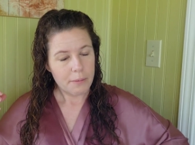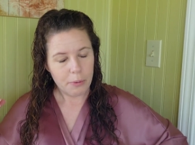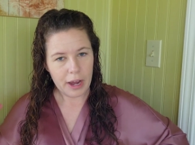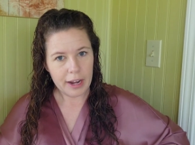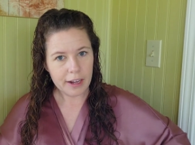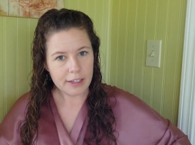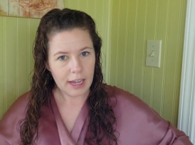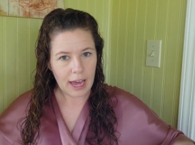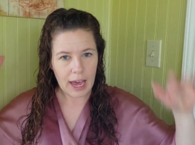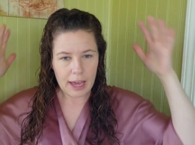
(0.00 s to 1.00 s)
product
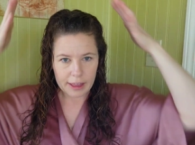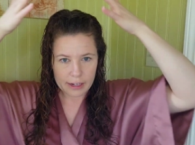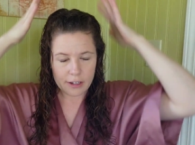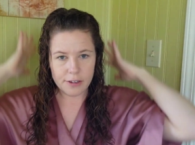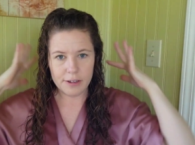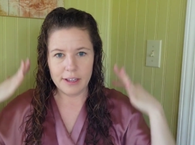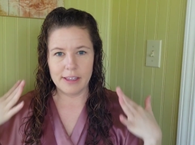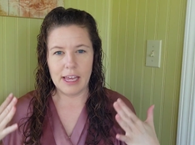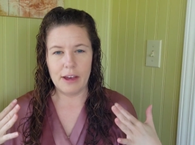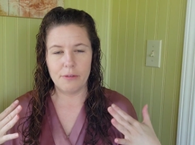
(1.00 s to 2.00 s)
I like to do it
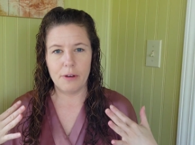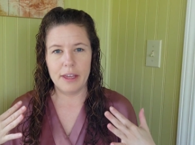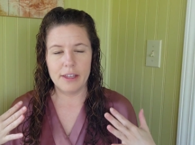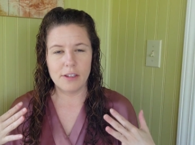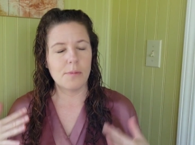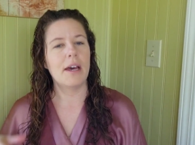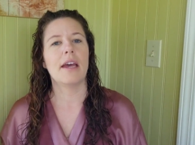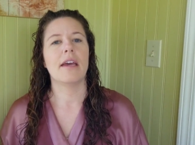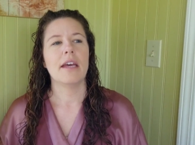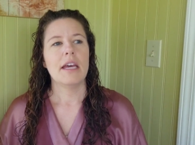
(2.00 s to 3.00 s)
halfway this
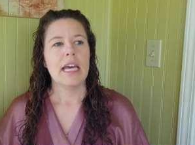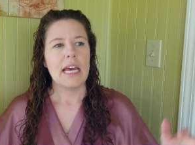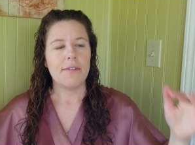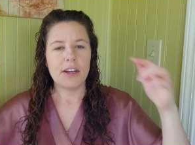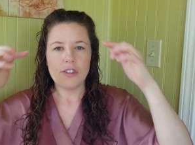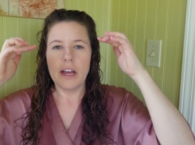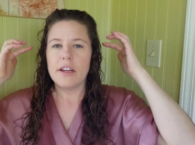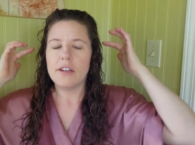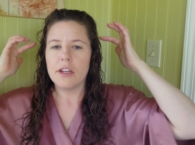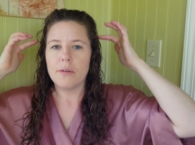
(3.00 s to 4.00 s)
way. If I try
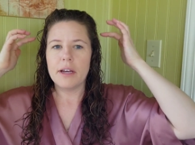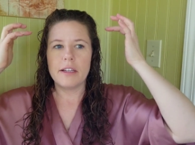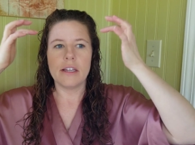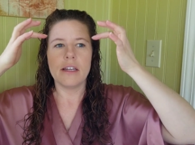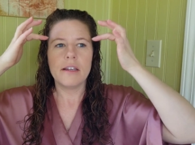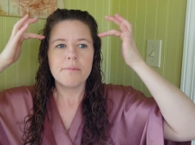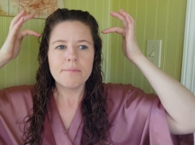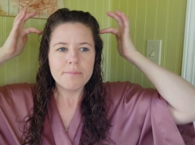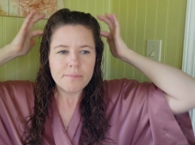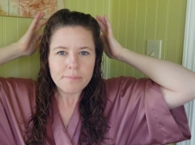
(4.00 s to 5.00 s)
to do it
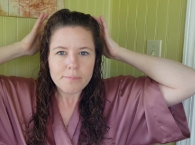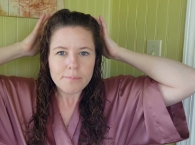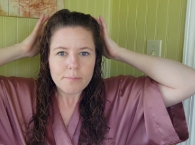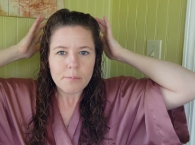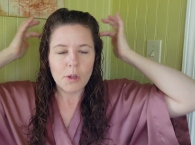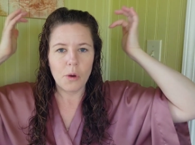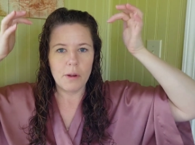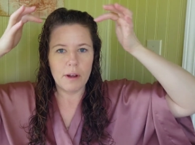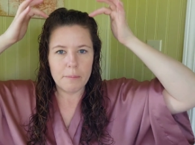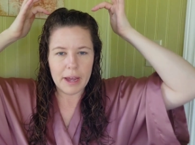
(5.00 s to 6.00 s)
going
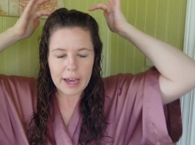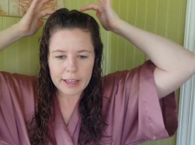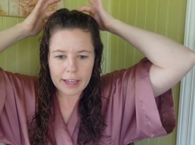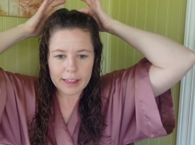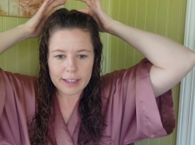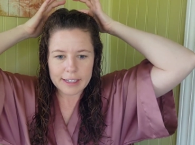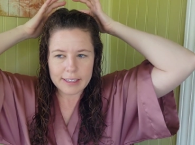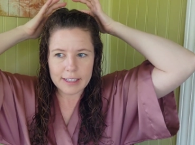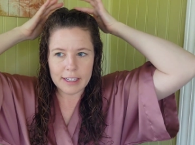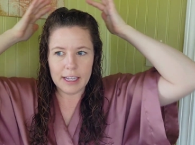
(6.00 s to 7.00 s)
around my head like
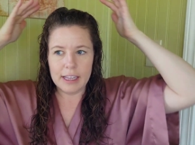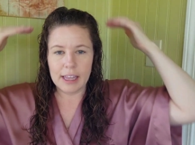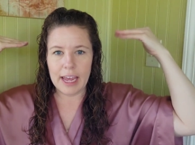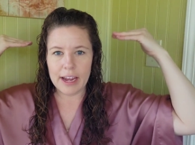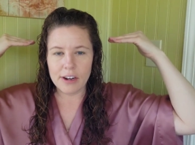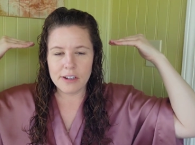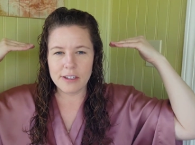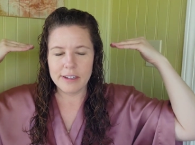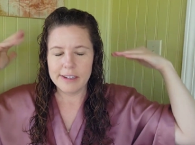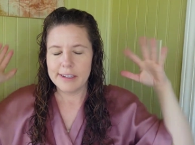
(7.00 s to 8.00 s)
this and in
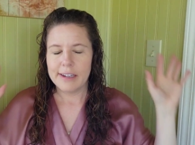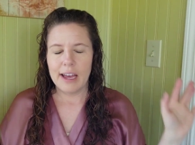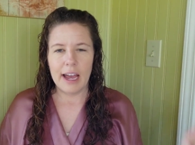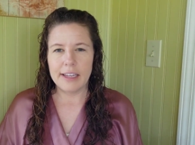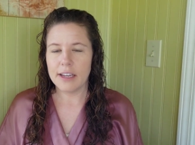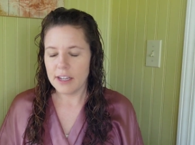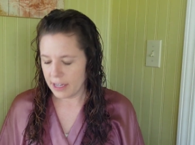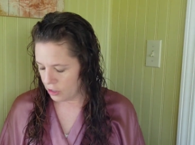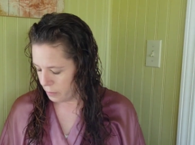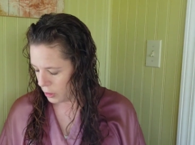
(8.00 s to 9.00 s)
layers, I tend to
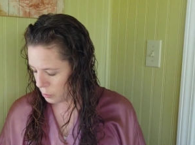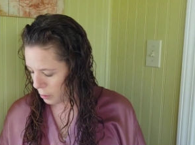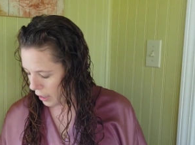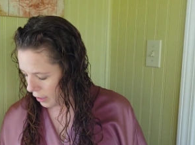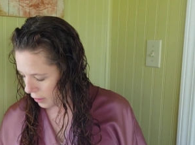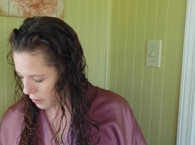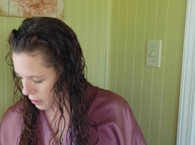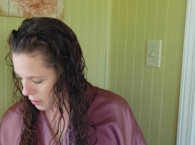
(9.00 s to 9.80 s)
get too much product.